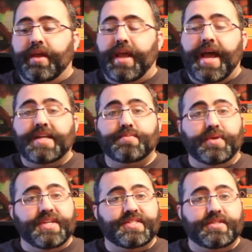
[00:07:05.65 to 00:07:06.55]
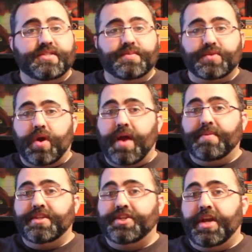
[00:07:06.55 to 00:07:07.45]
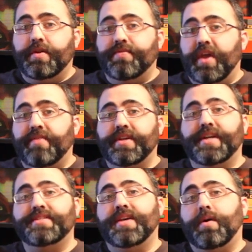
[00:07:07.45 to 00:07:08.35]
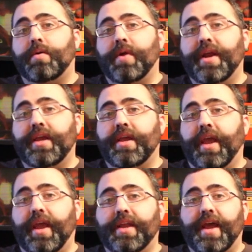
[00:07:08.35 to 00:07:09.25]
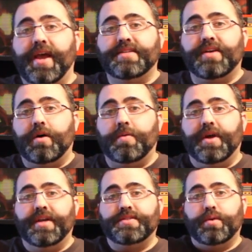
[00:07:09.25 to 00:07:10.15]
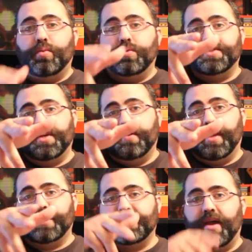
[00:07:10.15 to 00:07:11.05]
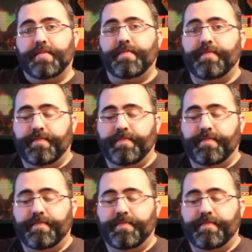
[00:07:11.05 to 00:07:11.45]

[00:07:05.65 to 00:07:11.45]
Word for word: Guys, please subscribe to the channel if you haven't done so already. And as always, we'll see you next time.